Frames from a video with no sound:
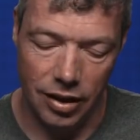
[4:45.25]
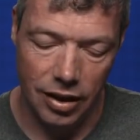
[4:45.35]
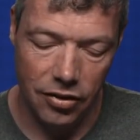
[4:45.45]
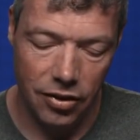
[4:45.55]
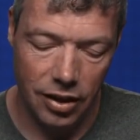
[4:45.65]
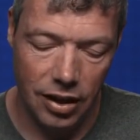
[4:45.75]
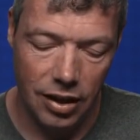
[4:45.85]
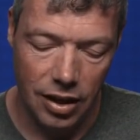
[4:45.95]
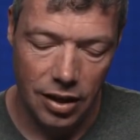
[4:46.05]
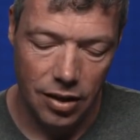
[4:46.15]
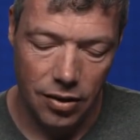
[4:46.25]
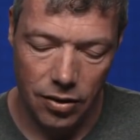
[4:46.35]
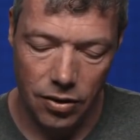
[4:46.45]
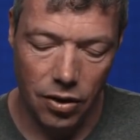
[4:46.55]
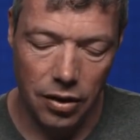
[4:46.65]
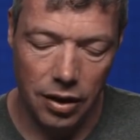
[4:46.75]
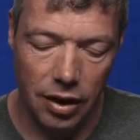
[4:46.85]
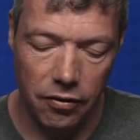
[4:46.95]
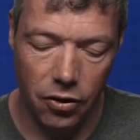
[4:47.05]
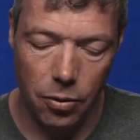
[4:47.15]
Initially, nothing
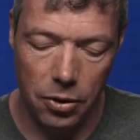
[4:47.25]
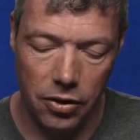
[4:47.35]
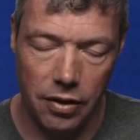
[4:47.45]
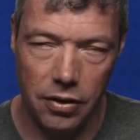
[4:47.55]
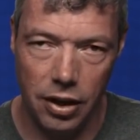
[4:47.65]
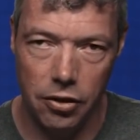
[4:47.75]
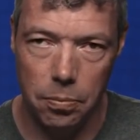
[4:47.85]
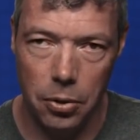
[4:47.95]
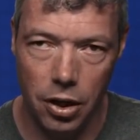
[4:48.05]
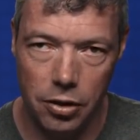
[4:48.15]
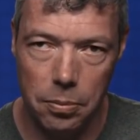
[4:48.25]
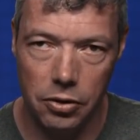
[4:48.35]
can flow because everything is blocked,